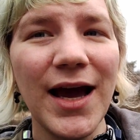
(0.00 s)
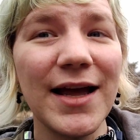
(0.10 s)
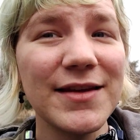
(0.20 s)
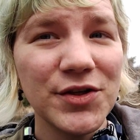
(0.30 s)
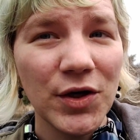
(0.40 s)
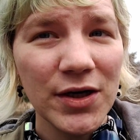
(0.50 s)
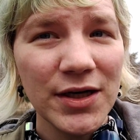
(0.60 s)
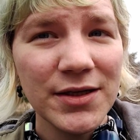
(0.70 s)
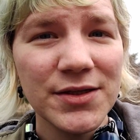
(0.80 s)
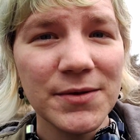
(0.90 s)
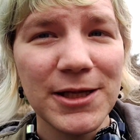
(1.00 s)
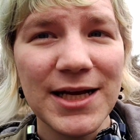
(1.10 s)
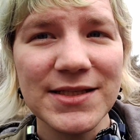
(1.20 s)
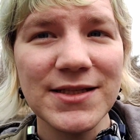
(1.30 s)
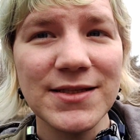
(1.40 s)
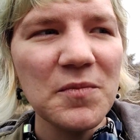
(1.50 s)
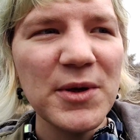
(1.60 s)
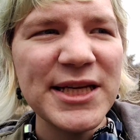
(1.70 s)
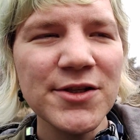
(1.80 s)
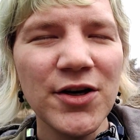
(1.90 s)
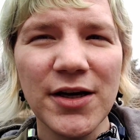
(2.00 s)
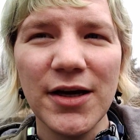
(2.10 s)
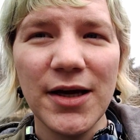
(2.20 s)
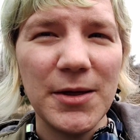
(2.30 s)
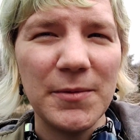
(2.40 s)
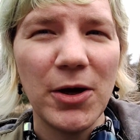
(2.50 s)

and then targeted to plastids based on a